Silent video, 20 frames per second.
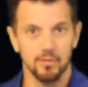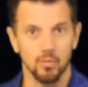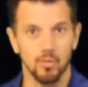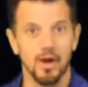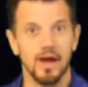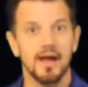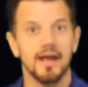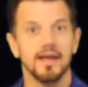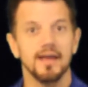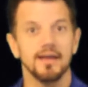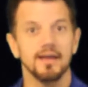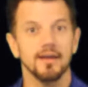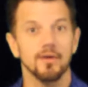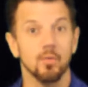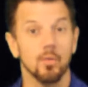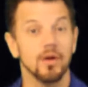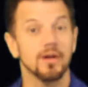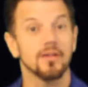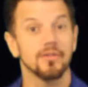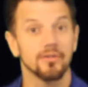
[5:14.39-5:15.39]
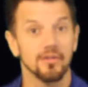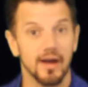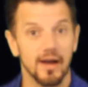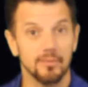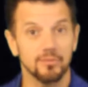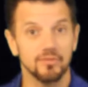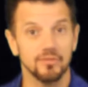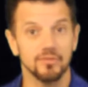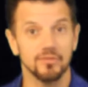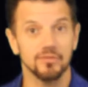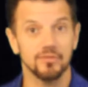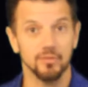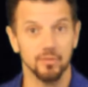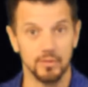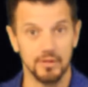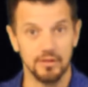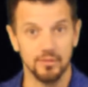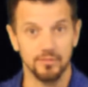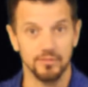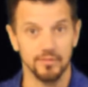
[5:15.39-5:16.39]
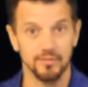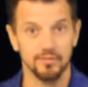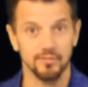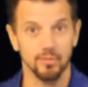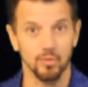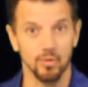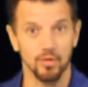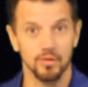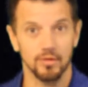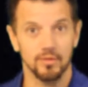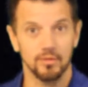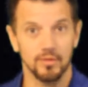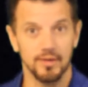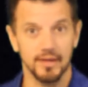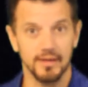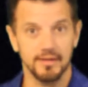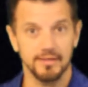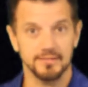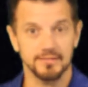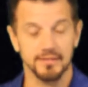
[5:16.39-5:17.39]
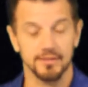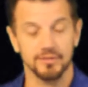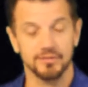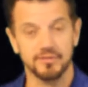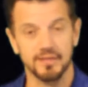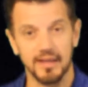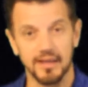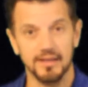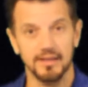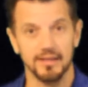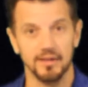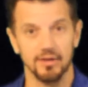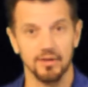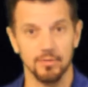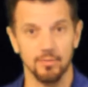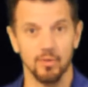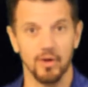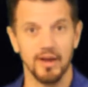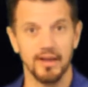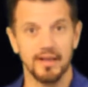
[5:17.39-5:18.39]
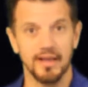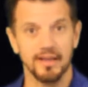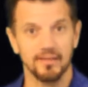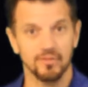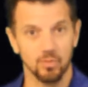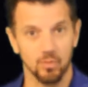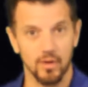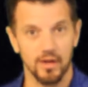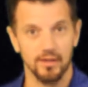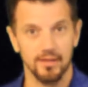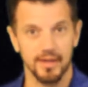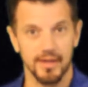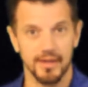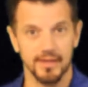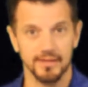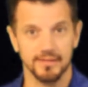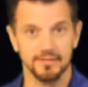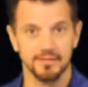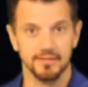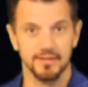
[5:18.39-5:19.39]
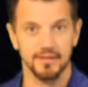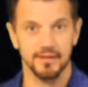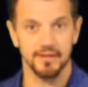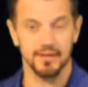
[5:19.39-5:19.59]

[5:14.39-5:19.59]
What other options do we use this for? Okay, it's our secondary brake as well as